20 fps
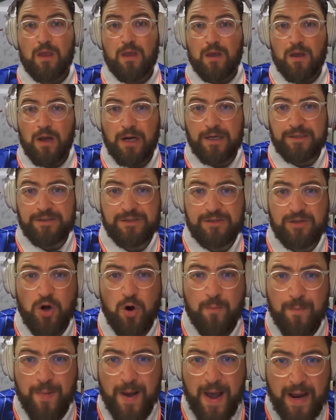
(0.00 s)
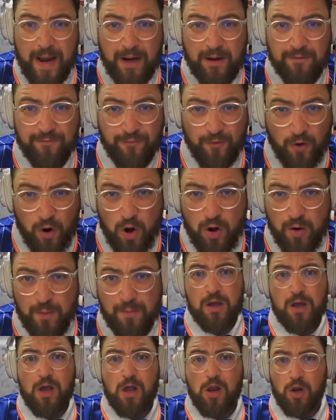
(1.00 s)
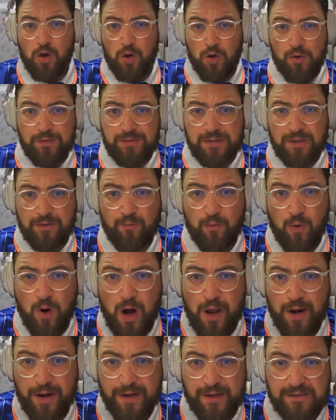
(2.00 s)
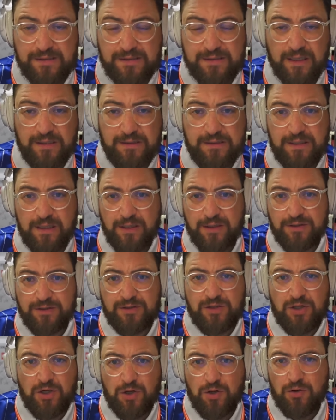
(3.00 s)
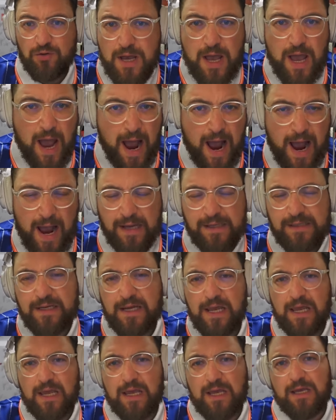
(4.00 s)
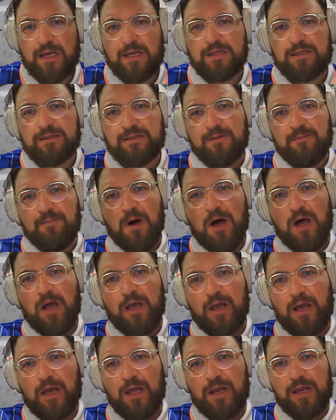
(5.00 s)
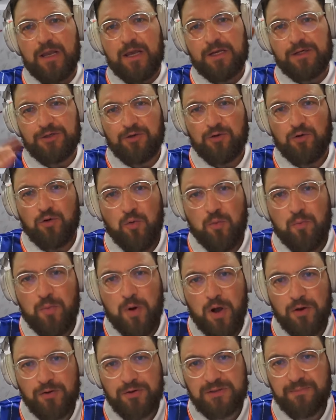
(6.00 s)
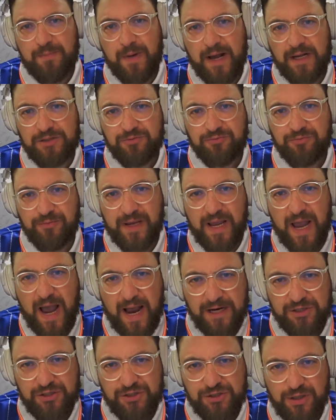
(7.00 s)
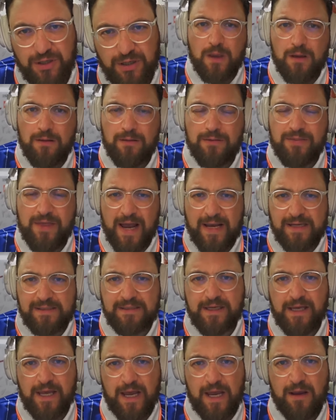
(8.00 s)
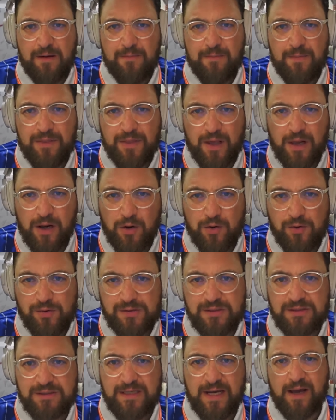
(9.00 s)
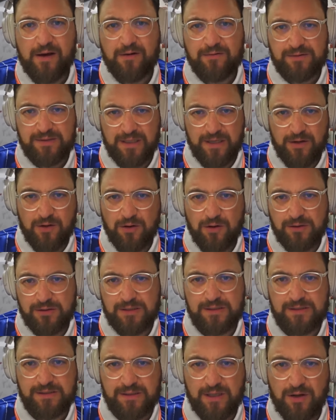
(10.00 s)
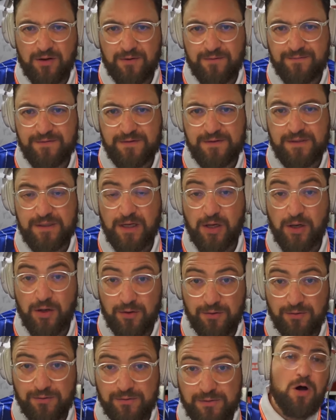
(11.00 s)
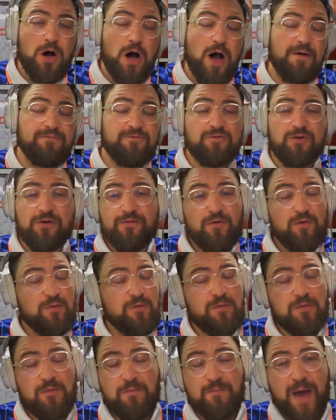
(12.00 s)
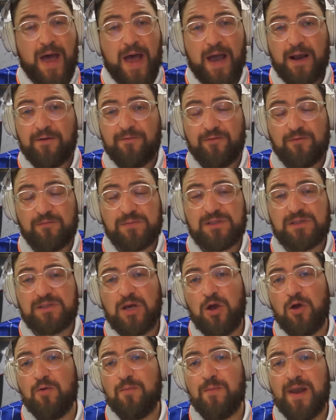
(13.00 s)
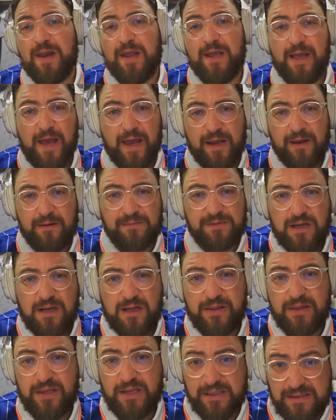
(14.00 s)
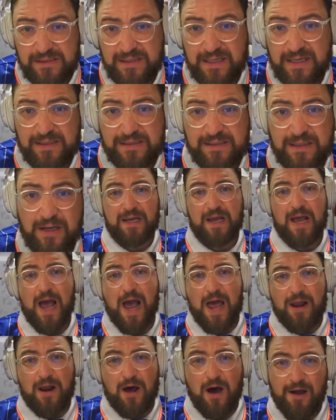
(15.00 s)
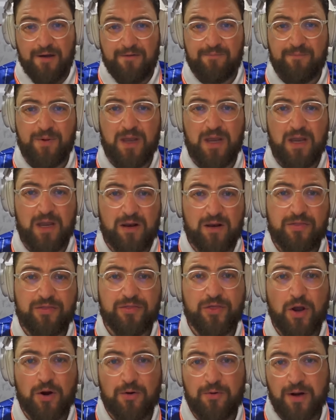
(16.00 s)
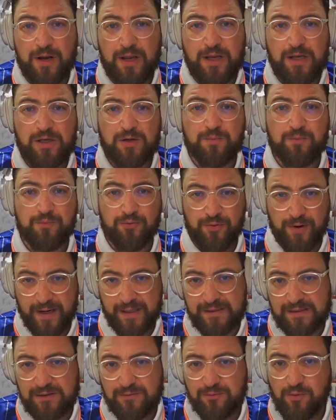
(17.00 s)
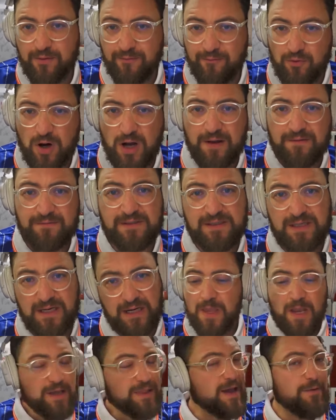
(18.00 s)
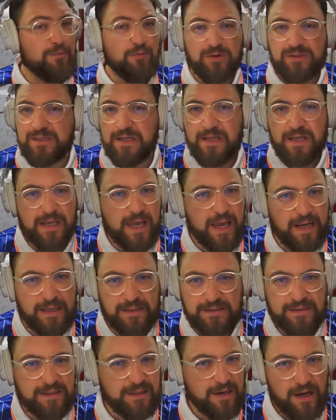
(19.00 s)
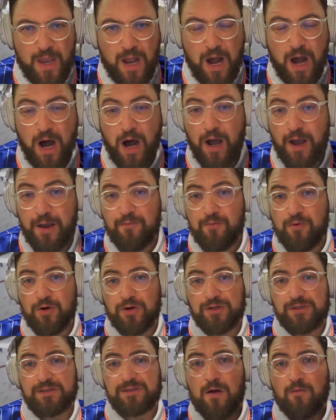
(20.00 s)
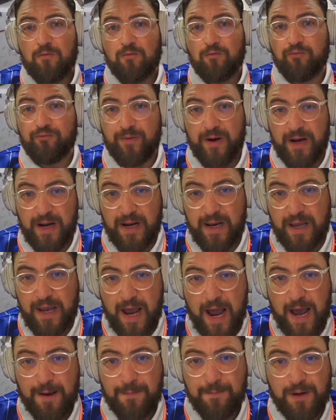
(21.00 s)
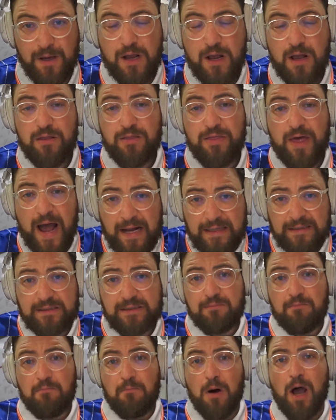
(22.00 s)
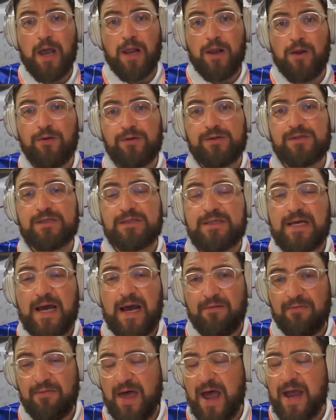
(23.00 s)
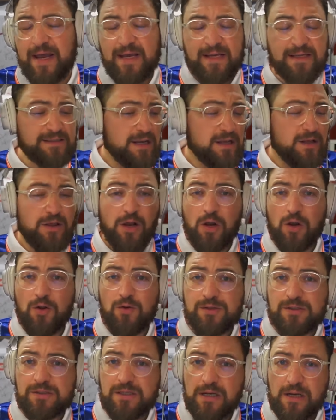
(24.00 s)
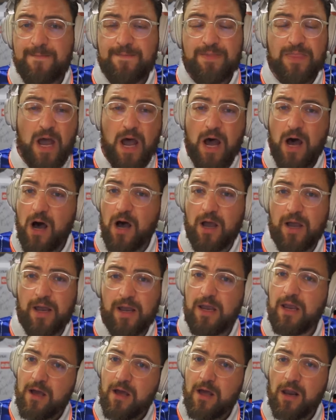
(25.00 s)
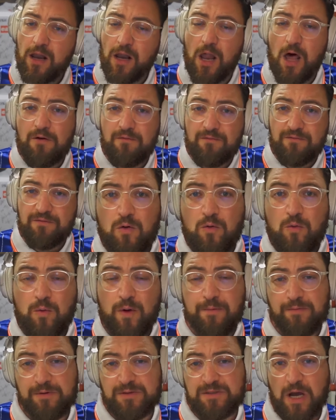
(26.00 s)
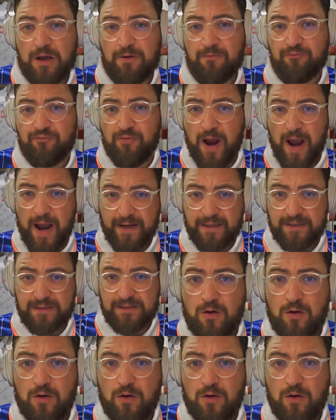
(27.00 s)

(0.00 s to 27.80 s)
I just got back from Luton 1, Sunderland 2, and here is my initial post-match reaction. That is a game that Luton Town did not deserve to lose. I've driven back from so many games this season, and I've been thoroughly depressed with what I've seen. That wasn't the case tonight. I was really happy. That's my Luton Town. That is the Luton that I love. We were direct,